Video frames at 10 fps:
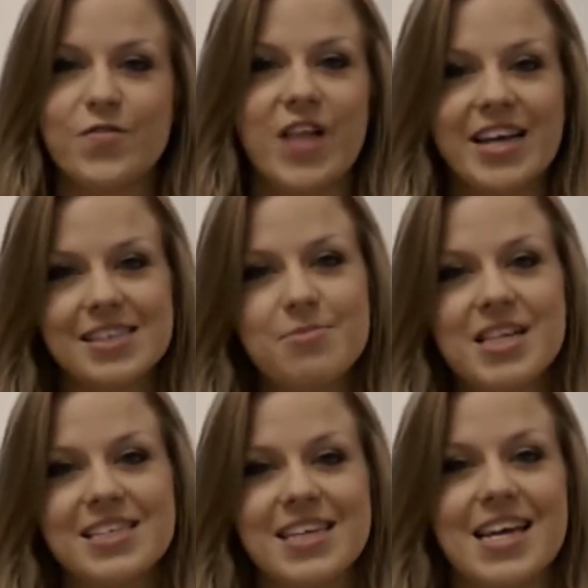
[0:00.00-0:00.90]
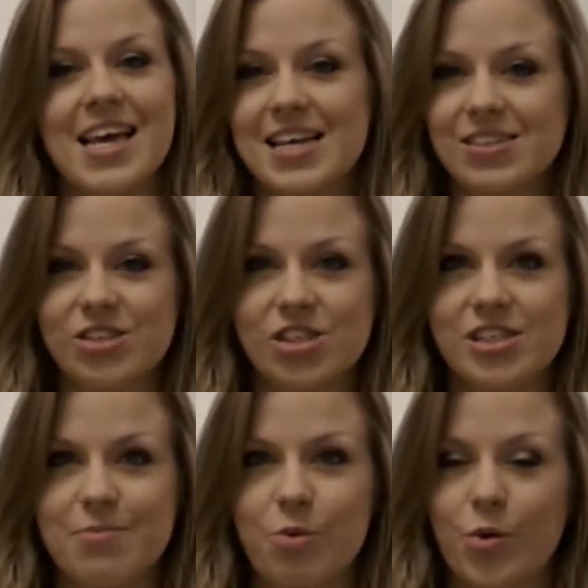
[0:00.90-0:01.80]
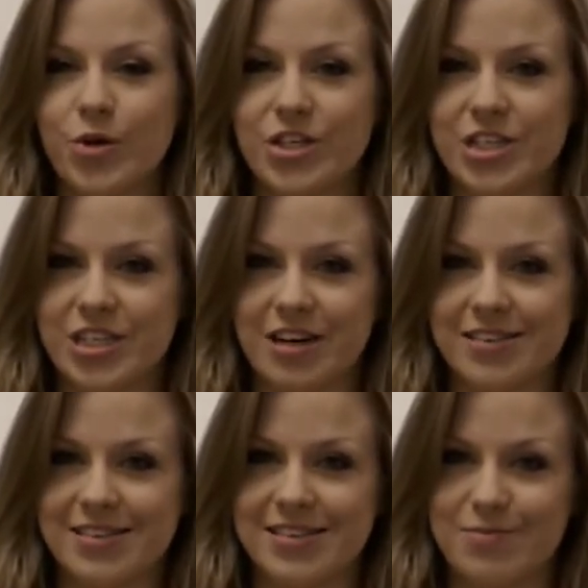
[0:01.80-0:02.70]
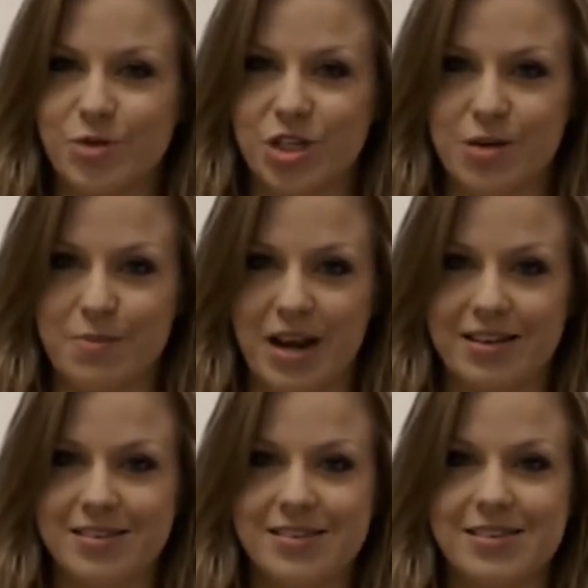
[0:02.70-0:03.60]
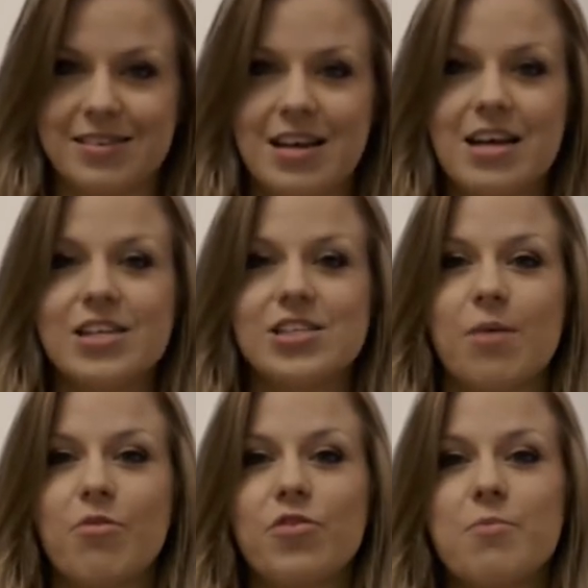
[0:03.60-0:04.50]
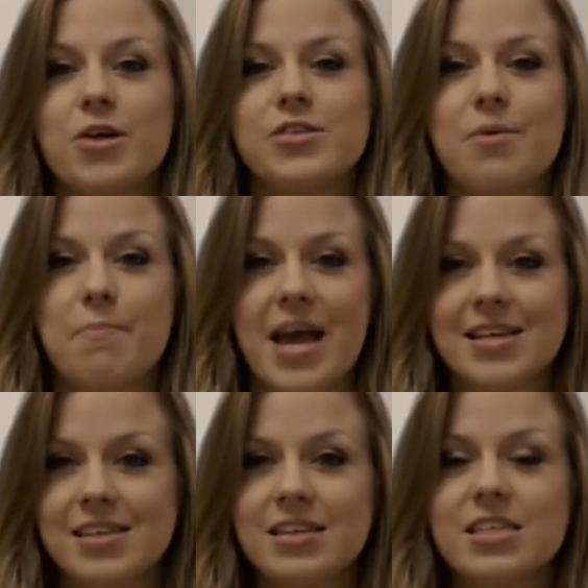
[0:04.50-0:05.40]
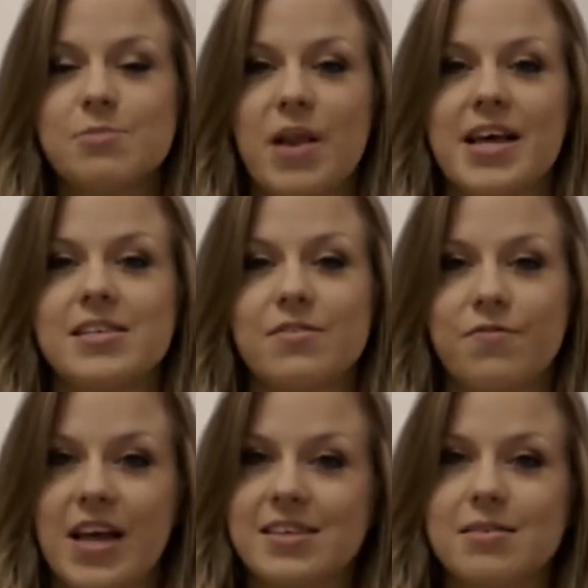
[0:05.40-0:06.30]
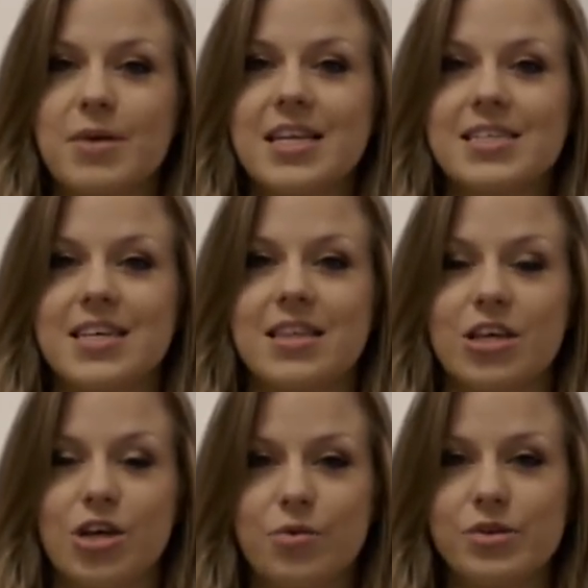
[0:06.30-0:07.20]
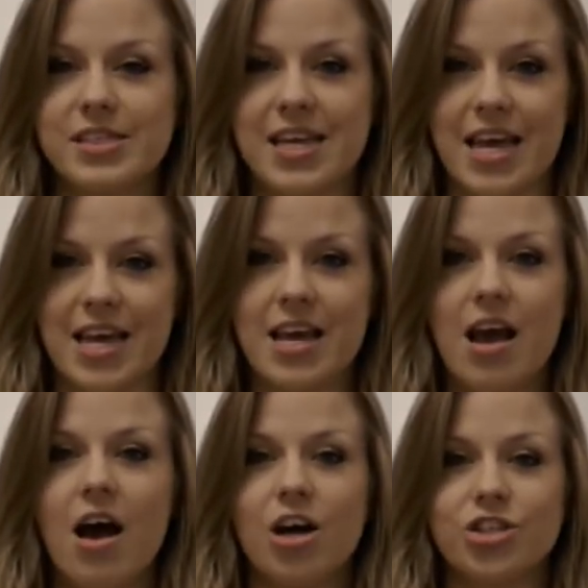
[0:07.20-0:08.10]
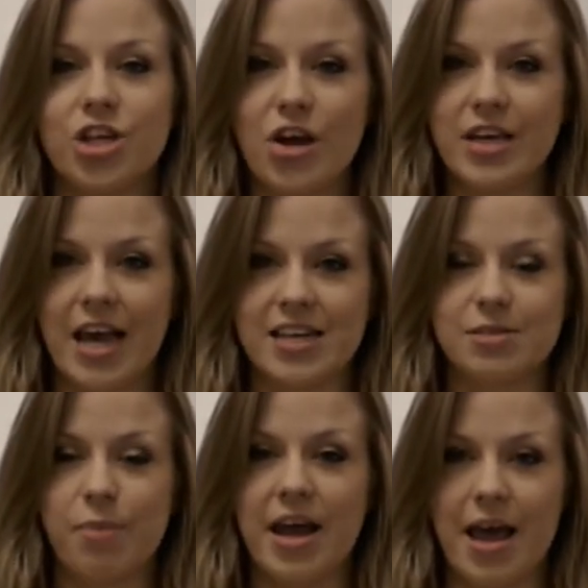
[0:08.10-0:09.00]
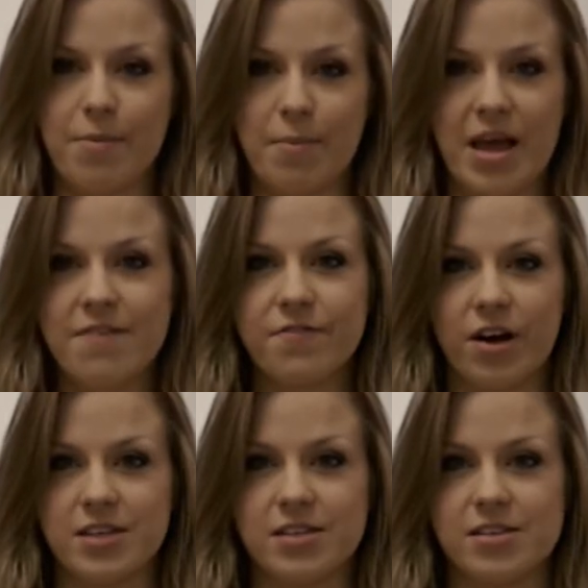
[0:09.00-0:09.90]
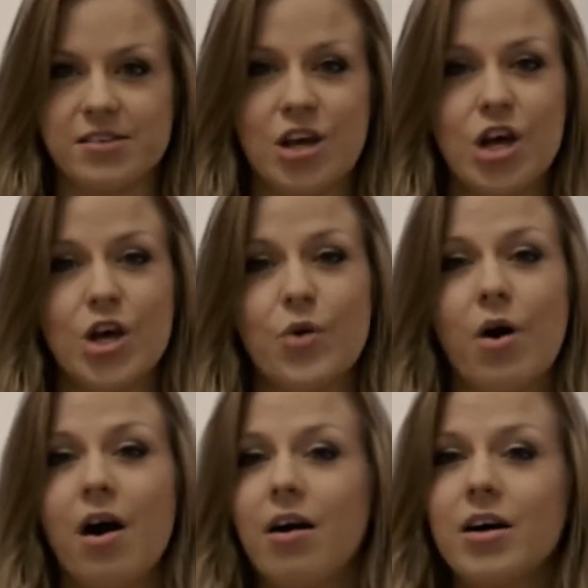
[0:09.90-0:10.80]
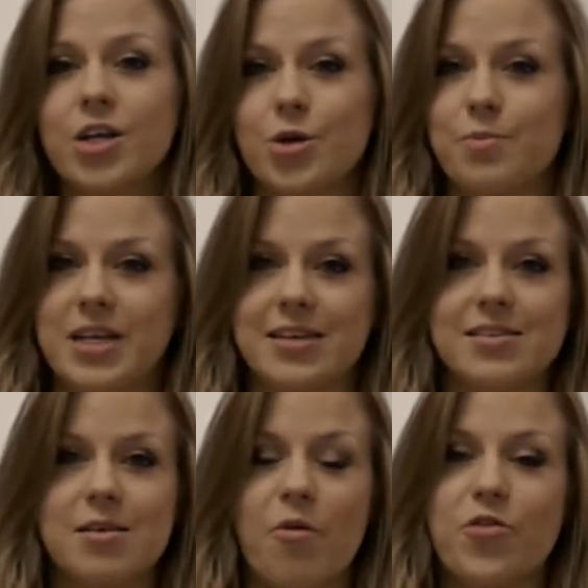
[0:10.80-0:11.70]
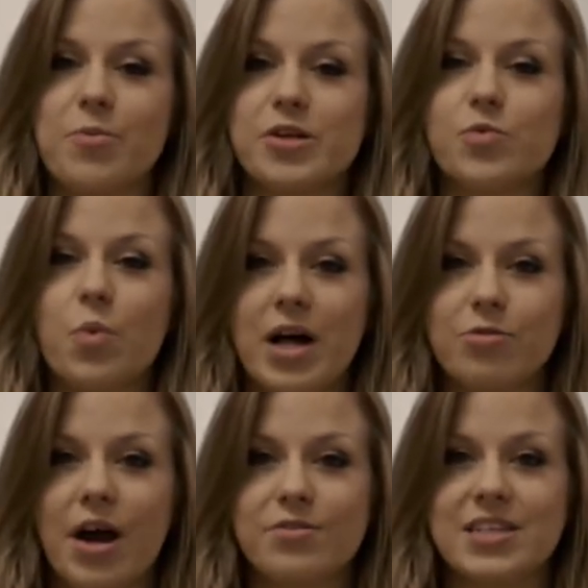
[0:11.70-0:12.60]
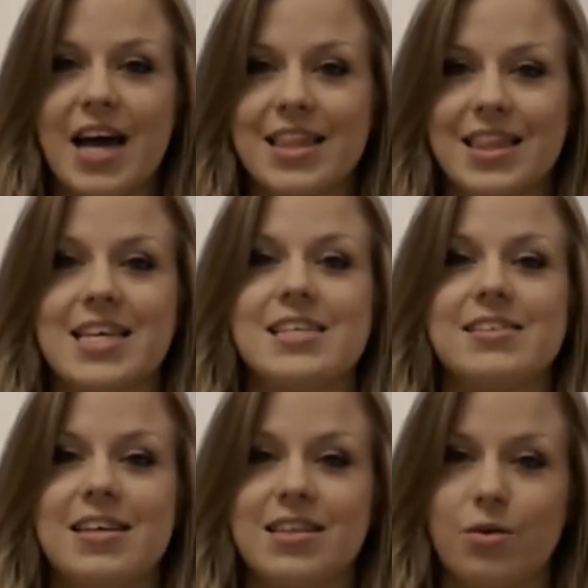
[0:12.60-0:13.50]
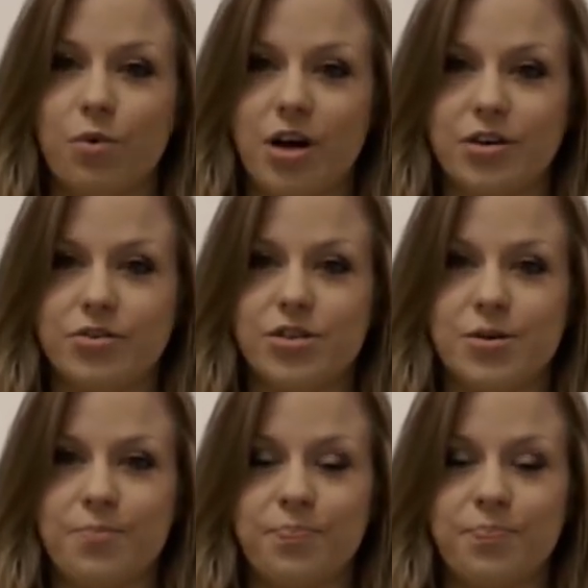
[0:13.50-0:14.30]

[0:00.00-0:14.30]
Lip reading: Flexibility isn't just important to dancers and gymnasts. Some of the most amazing displays of flexibility that you will see are showcased by MMA fighters, who are arguably some of the most well-rounded athletes in the world.